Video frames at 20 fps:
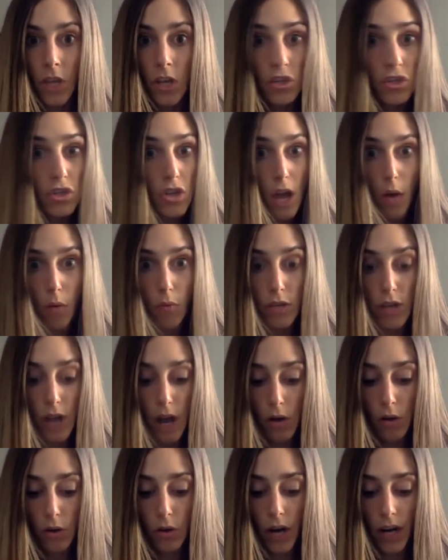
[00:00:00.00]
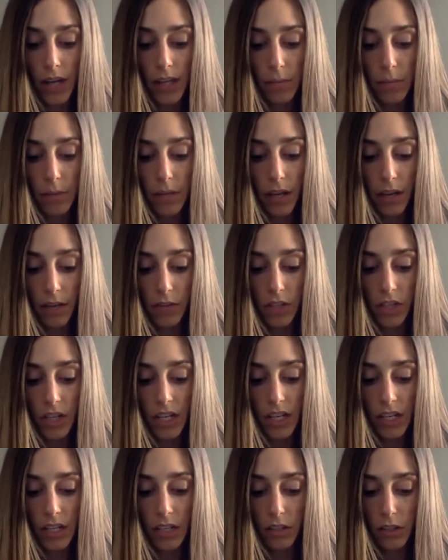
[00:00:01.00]
No, no, cried the
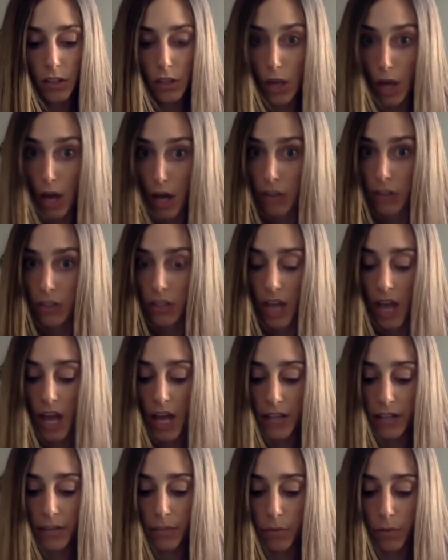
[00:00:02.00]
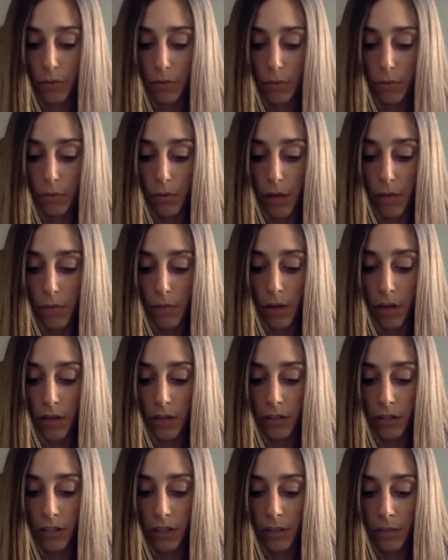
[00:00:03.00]
BFG. Yes, yes, boomed the blood
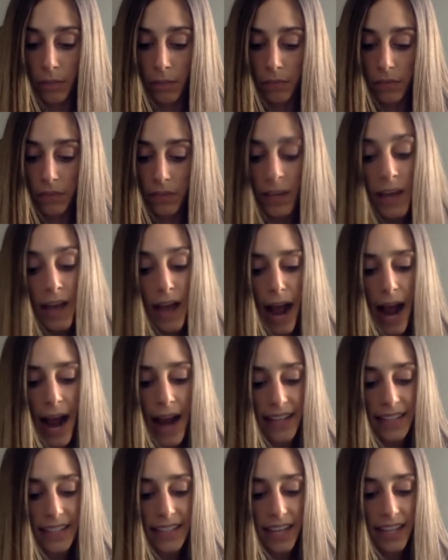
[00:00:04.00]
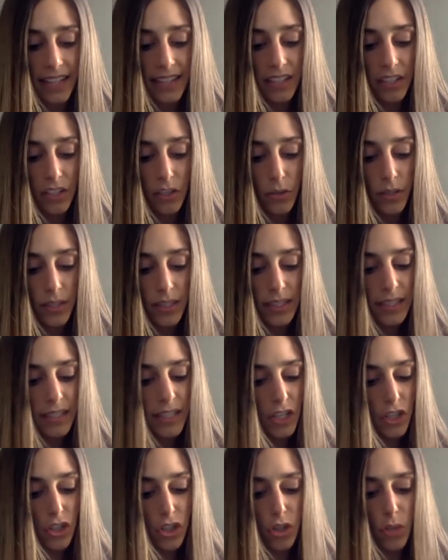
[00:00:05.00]
bottler. I is guessing you has
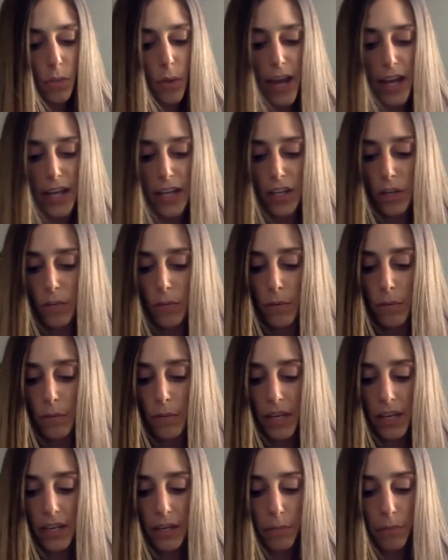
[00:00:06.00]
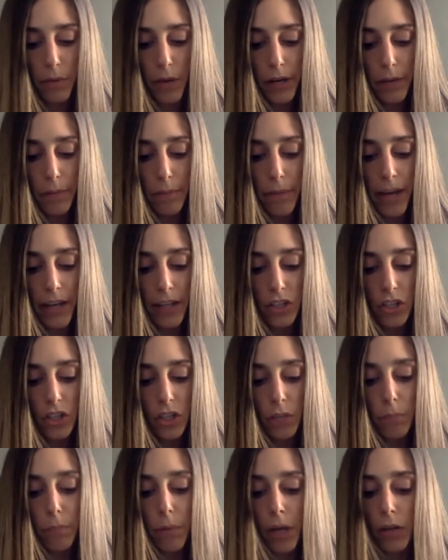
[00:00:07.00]
snitched away a human being and brought it back to
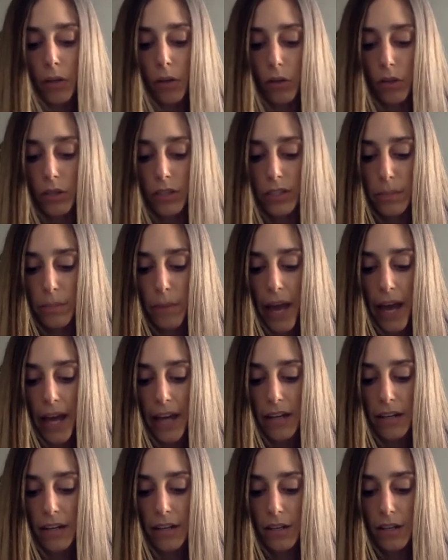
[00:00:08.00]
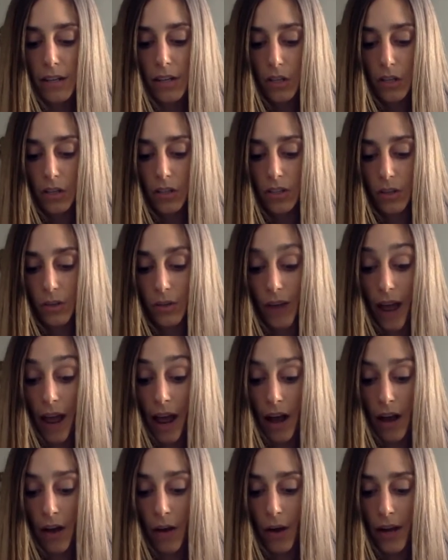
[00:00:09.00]
your bunghole as a pet. So
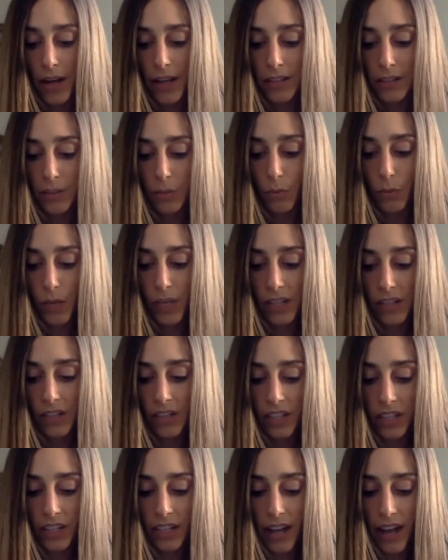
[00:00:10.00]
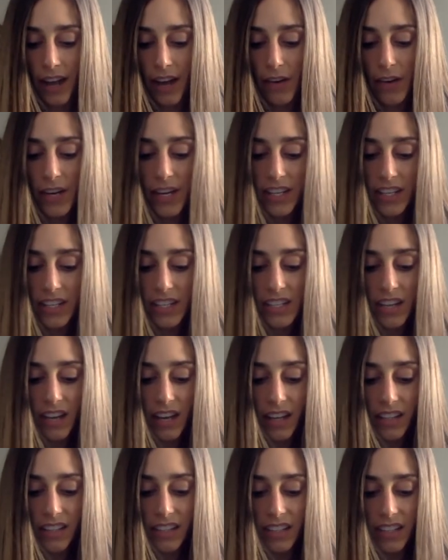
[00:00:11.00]
now I is winkling it out and
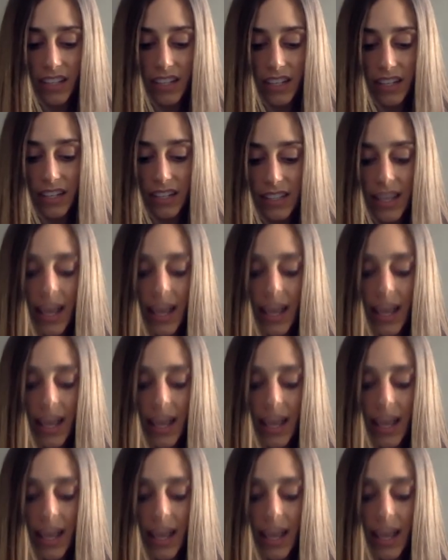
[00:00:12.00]
guzzling it as